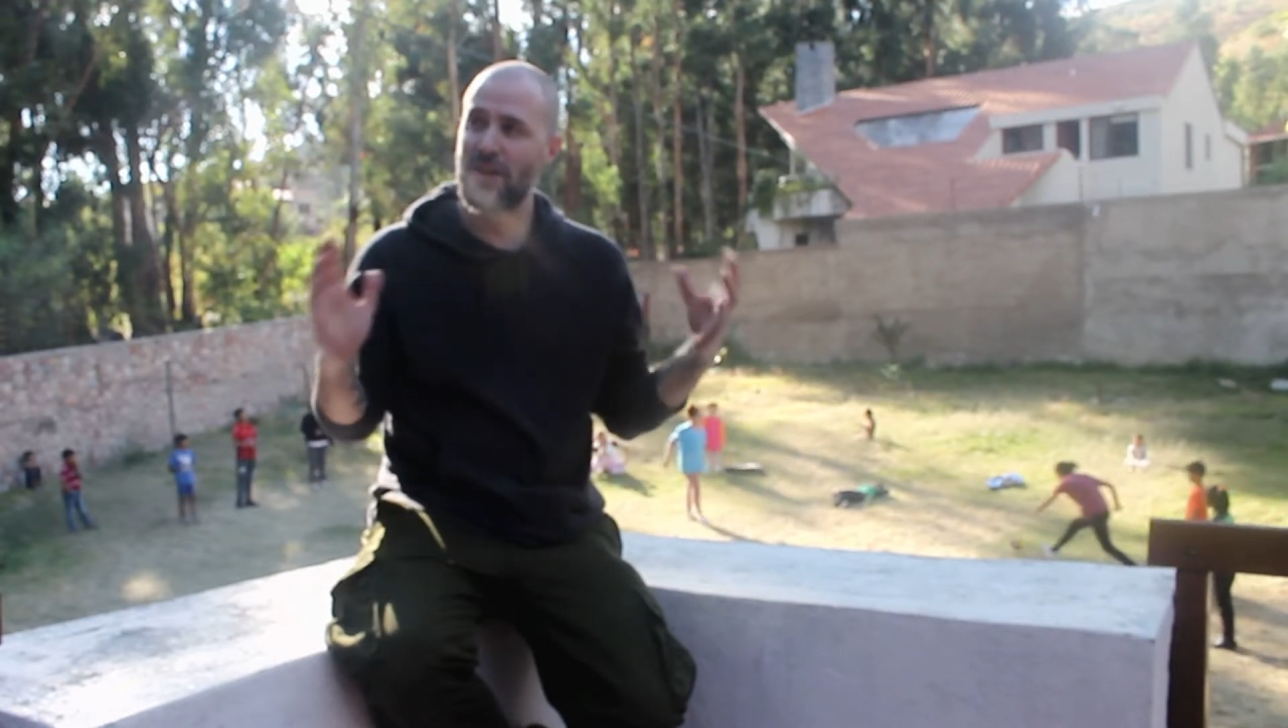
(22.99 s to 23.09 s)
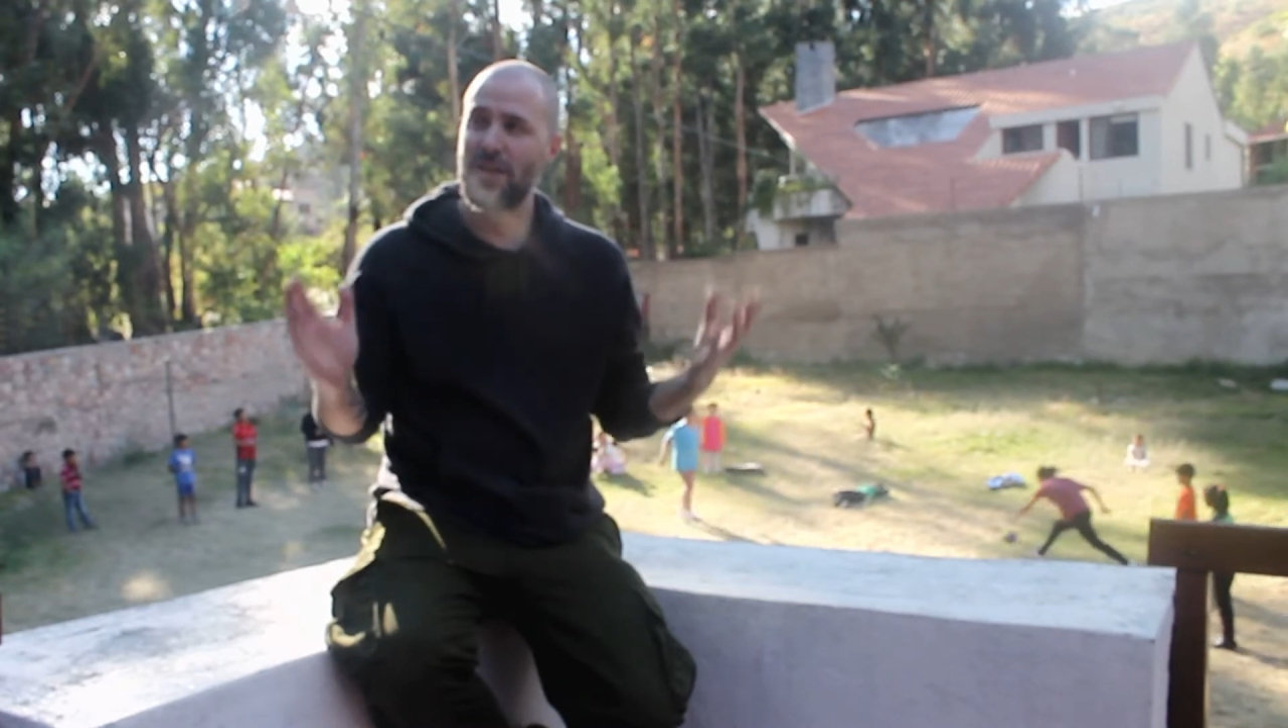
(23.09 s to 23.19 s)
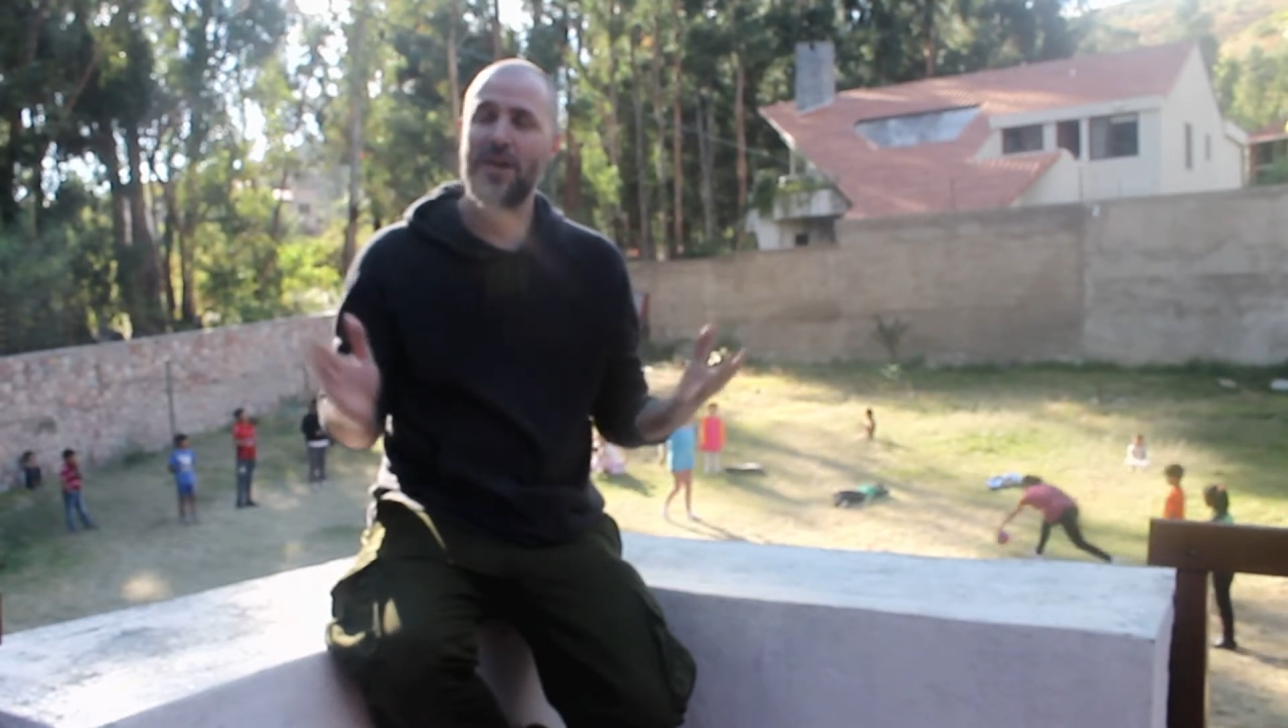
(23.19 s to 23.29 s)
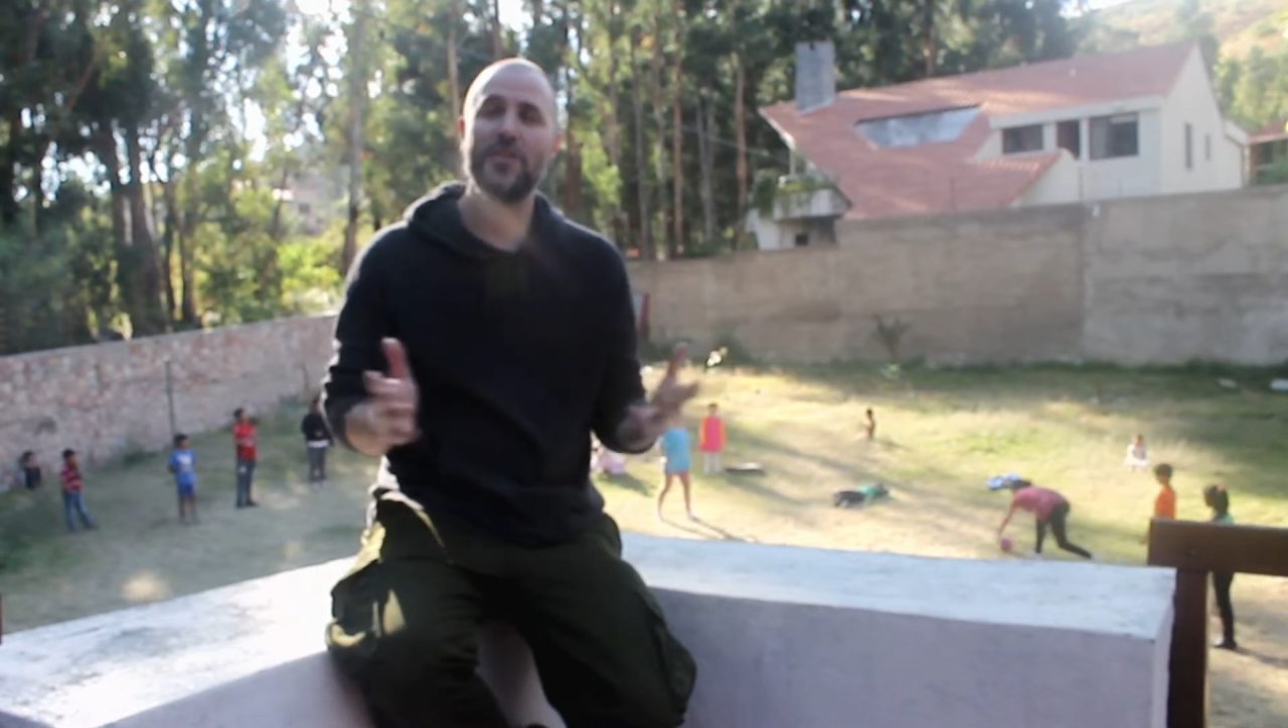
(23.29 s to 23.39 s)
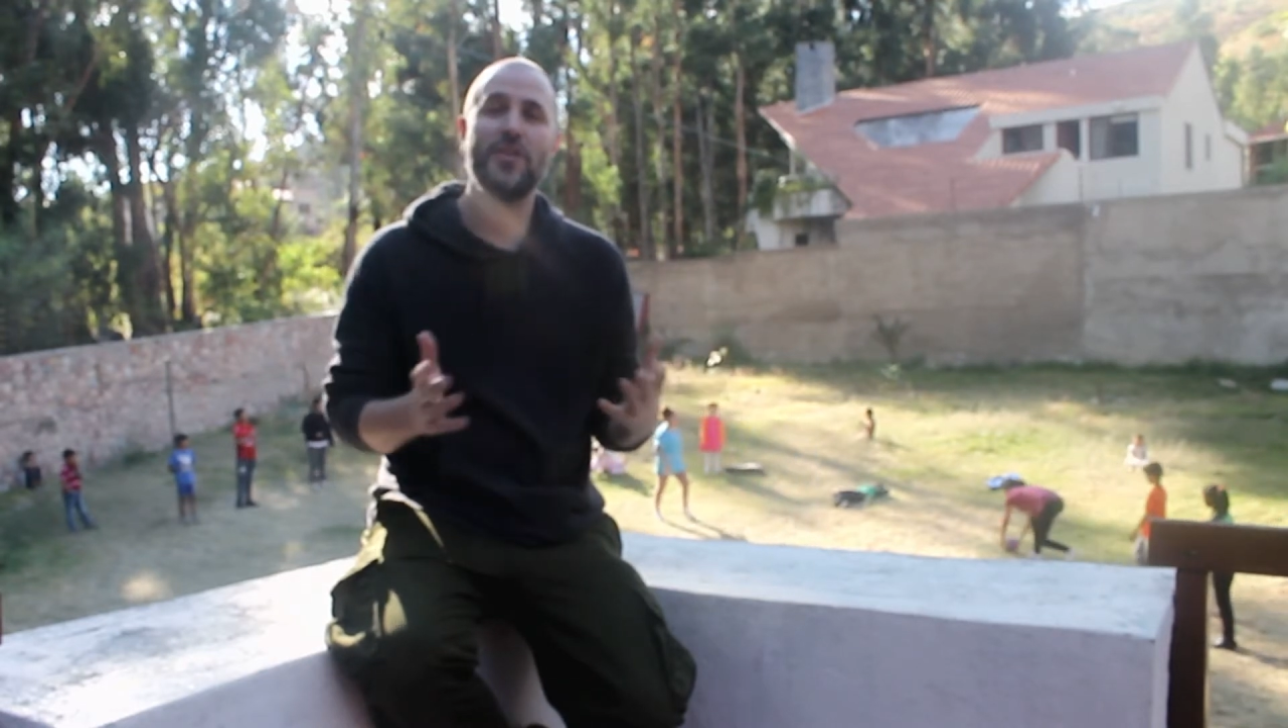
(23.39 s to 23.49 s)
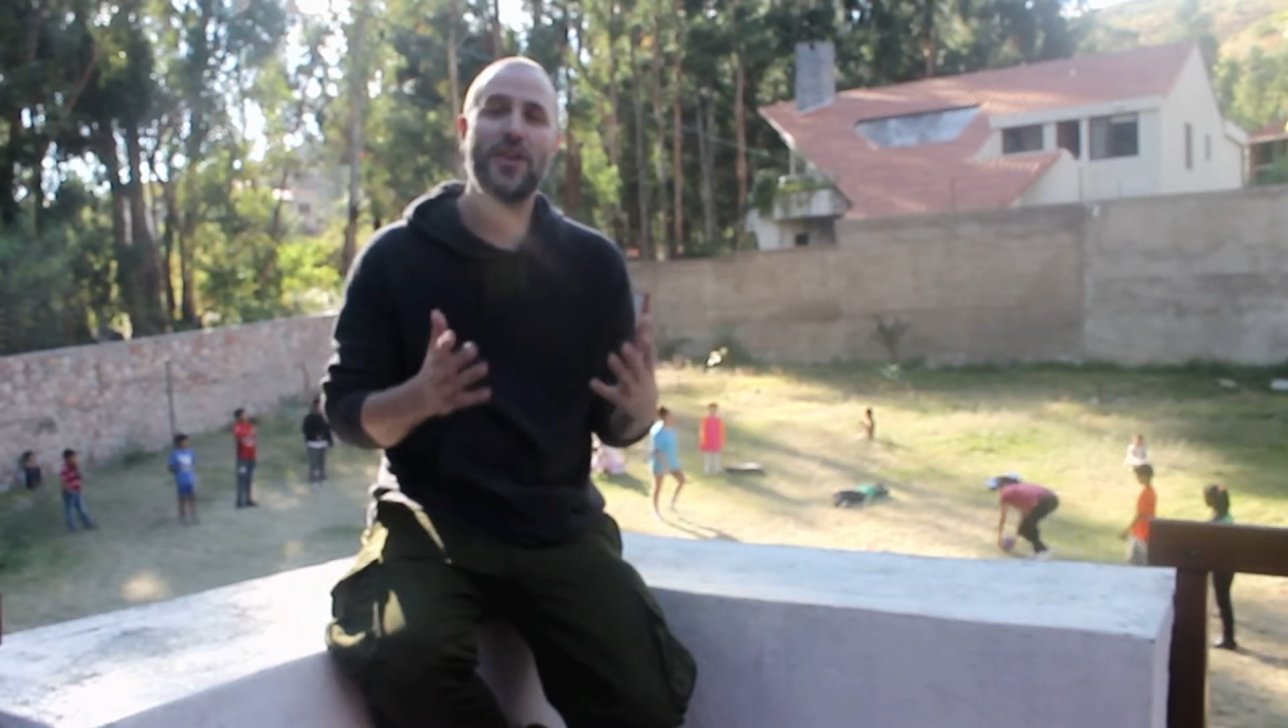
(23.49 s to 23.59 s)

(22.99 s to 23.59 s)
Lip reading: of the other